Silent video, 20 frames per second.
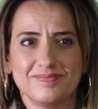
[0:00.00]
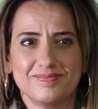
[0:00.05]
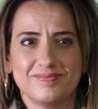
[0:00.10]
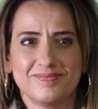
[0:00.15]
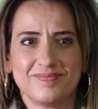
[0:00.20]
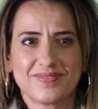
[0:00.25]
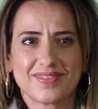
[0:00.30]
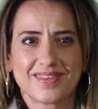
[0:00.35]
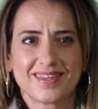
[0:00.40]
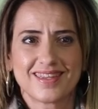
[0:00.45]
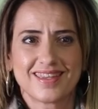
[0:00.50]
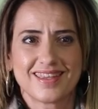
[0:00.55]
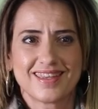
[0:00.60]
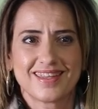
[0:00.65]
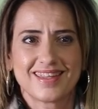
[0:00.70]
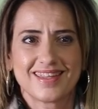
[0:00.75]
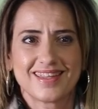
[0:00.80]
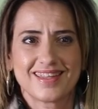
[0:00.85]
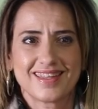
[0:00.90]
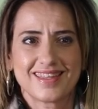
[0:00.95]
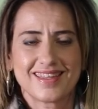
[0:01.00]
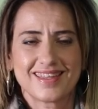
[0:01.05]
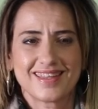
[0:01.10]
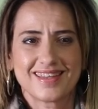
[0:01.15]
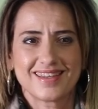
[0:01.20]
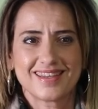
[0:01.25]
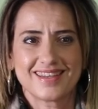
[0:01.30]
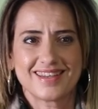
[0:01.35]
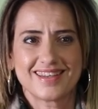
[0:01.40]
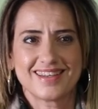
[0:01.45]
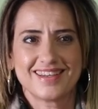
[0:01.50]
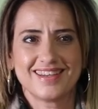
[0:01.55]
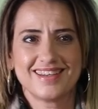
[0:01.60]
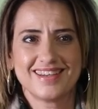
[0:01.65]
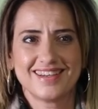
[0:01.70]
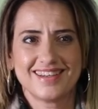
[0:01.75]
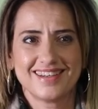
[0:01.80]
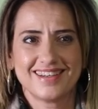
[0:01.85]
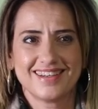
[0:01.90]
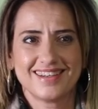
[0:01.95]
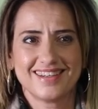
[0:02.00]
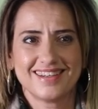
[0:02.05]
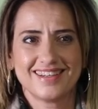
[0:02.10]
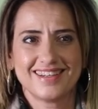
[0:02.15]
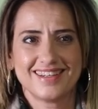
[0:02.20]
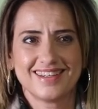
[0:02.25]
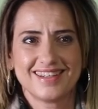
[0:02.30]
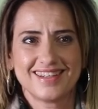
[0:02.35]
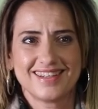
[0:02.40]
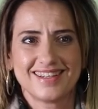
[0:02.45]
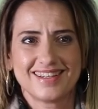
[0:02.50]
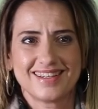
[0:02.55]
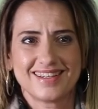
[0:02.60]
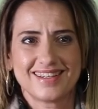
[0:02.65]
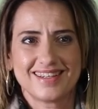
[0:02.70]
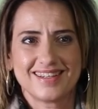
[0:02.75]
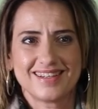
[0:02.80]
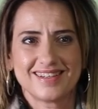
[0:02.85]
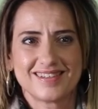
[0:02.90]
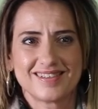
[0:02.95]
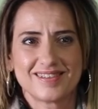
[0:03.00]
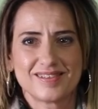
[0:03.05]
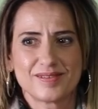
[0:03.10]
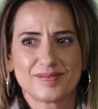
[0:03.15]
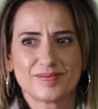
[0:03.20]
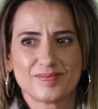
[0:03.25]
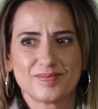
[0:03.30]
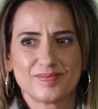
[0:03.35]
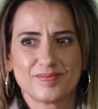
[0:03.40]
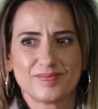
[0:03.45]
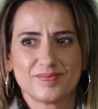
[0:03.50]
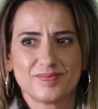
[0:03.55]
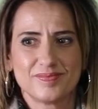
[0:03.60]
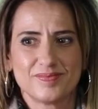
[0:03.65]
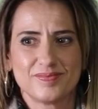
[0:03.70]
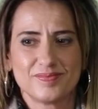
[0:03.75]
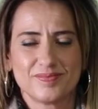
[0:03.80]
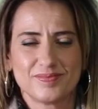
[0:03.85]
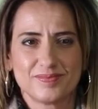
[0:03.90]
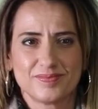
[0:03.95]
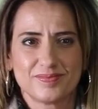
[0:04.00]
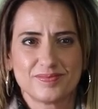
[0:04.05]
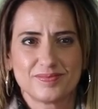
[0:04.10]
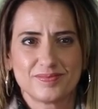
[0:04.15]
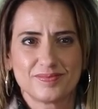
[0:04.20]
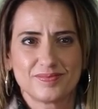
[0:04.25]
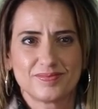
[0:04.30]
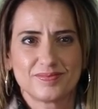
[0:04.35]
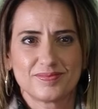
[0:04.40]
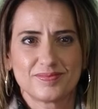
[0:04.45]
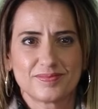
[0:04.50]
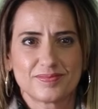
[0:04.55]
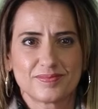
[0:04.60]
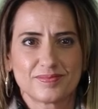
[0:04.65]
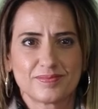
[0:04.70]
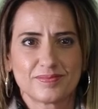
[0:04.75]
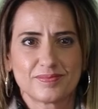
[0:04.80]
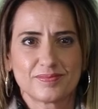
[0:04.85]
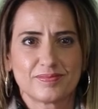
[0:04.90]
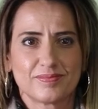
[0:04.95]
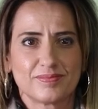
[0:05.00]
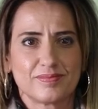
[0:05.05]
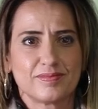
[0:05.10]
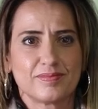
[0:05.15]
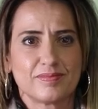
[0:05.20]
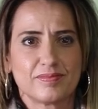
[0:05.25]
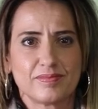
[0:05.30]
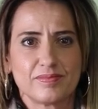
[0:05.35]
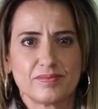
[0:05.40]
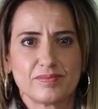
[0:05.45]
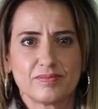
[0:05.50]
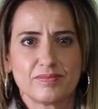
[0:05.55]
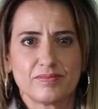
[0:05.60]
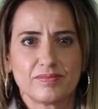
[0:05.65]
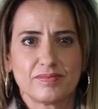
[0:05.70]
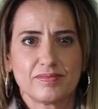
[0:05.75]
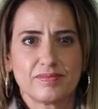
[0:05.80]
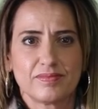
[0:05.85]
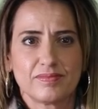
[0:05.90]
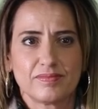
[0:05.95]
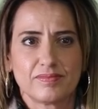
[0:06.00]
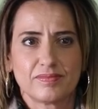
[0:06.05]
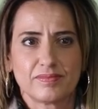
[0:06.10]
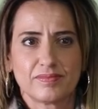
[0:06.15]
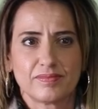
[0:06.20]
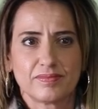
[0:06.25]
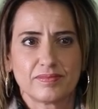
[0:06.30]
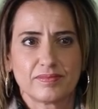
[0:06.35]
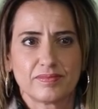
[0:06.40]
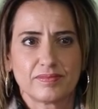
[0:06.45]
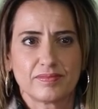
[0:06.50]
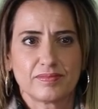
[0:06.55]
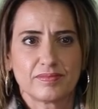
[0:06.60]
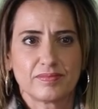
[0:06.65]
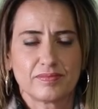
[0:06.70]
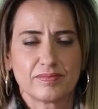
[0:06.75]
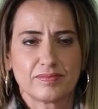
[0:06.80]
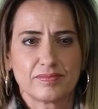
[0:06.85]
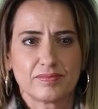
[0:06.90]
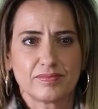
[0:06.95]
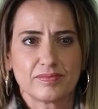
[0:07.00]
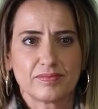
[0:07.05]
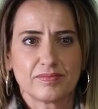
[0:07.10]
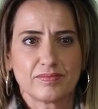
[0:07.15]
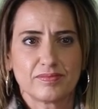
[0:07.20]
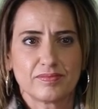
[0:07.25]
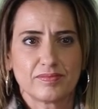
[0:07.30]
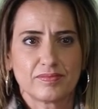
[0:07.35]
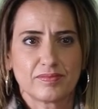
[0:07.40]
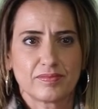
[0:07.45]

(not speaking)